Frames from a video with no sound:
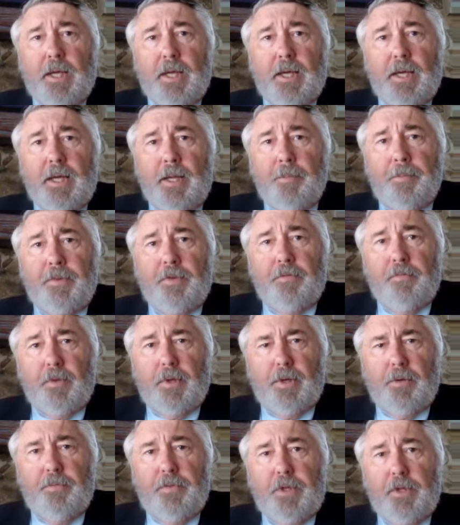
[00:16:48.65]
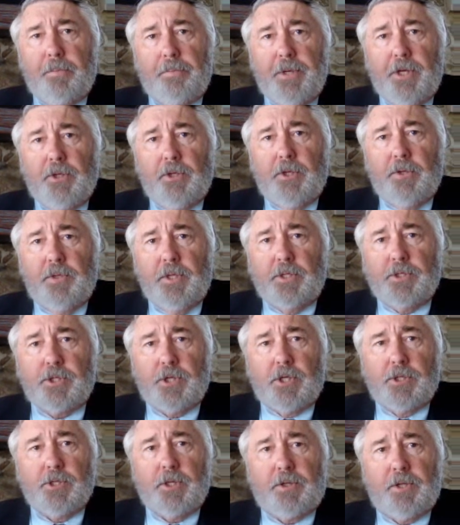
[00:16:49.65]
I am of the opinion that
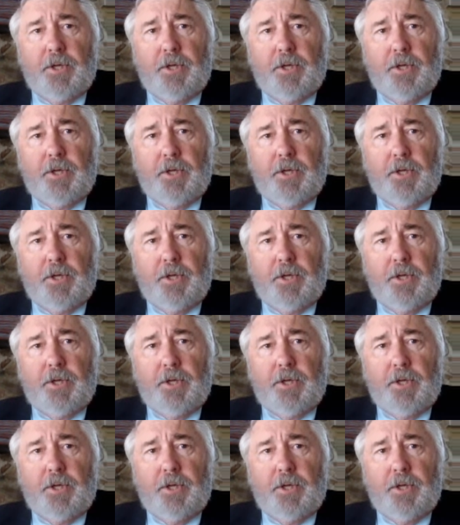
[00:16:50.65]
such a